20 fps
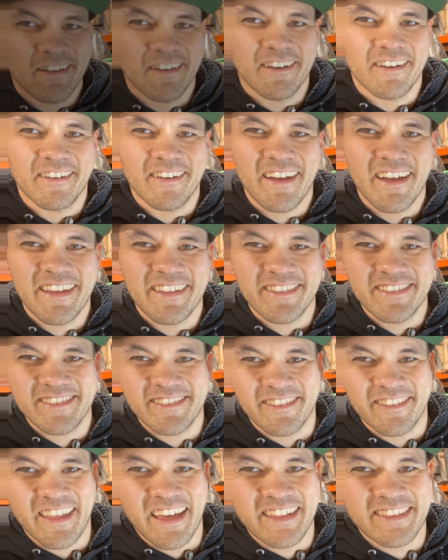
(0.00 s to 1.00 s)
All right,
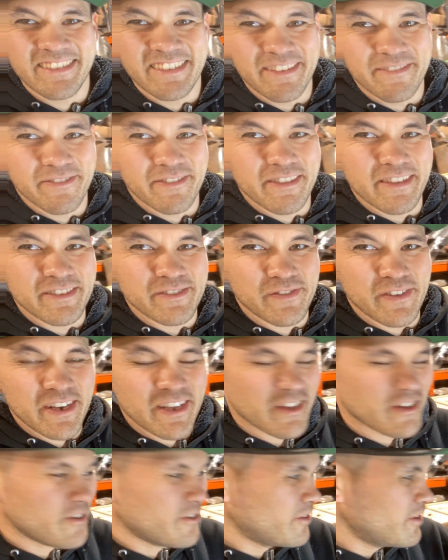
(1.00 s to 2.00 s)
so that's it for this
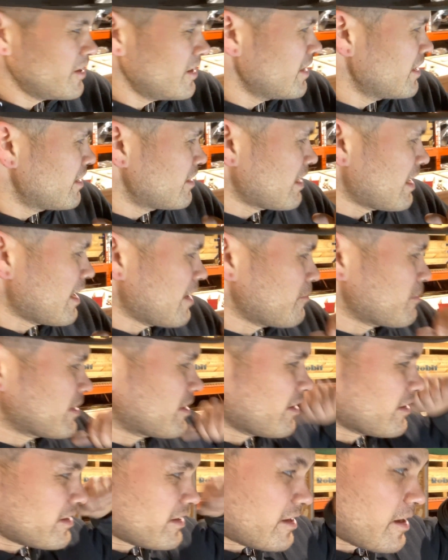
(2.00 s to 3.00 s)
video. We
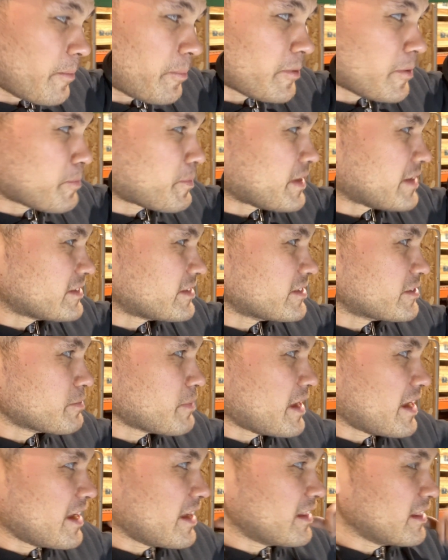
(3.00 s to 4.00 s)
got a couple of pieces
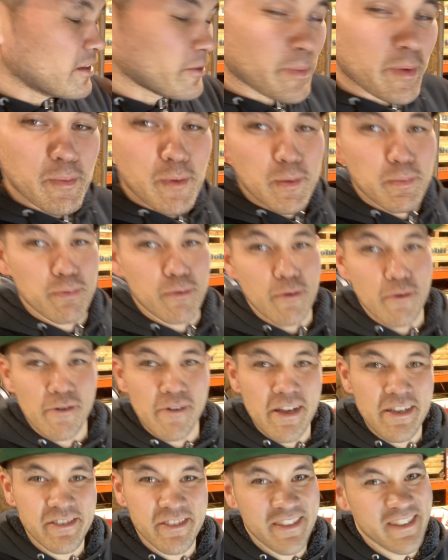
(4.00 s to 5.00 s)
made, a little bit more
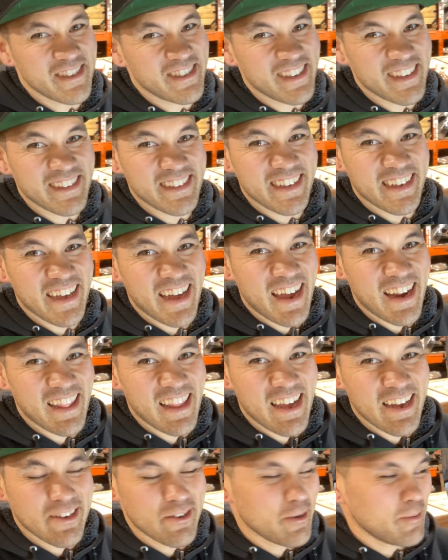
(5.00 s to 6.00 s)
progress on the 60
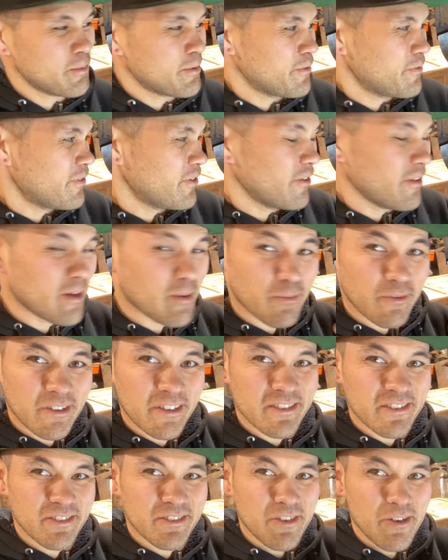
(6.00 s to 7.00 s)
Cadillac Coupe de Ville. I'm
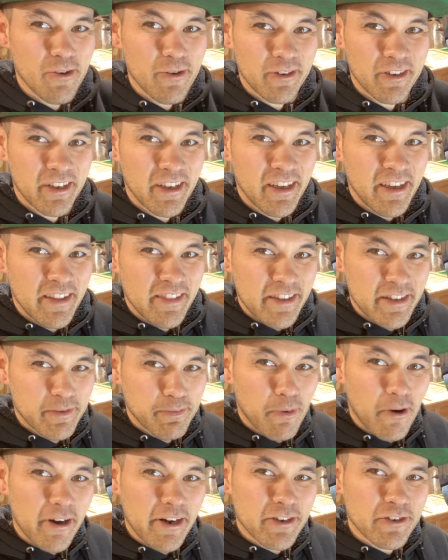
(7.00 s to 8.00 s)
really stoked. This
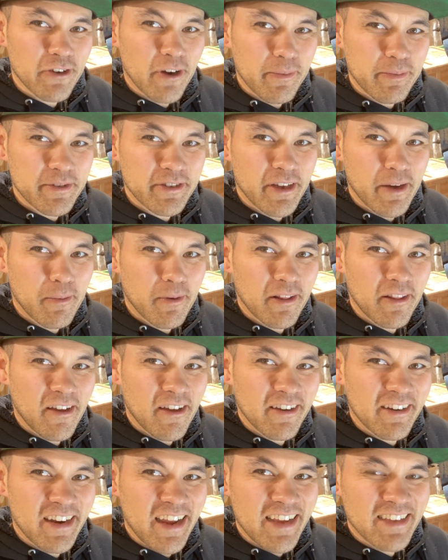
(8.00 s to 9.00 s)
body drop is coming
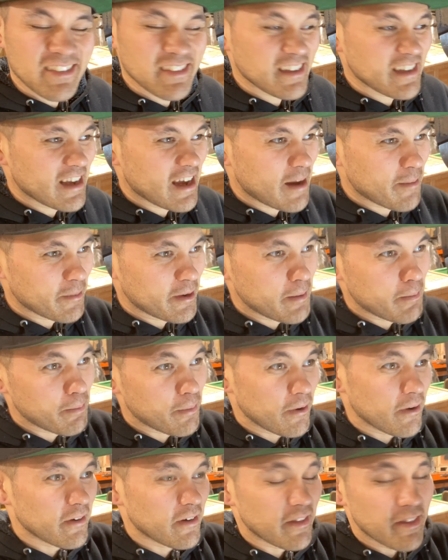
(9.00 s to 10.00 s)
along nicely. I'm gonna
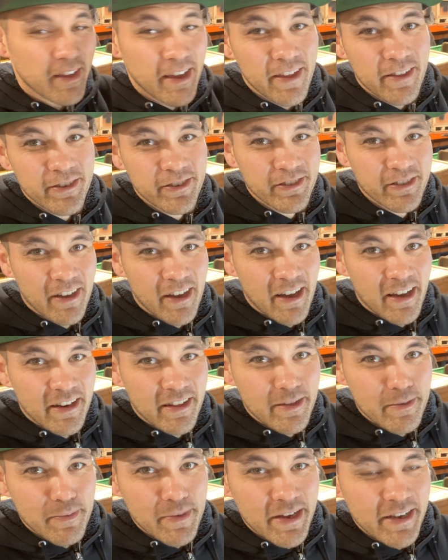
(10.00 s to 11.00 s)
burn on the other side
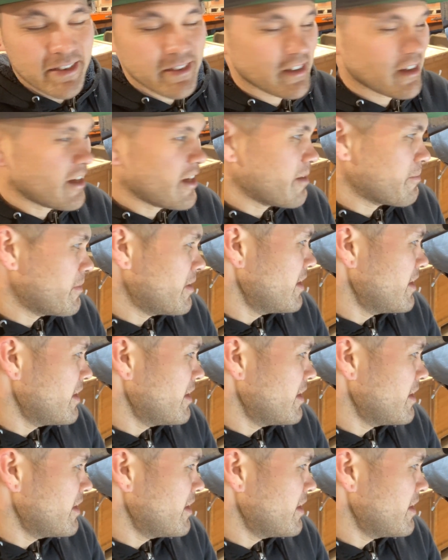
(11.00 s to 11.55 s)
in the meantime,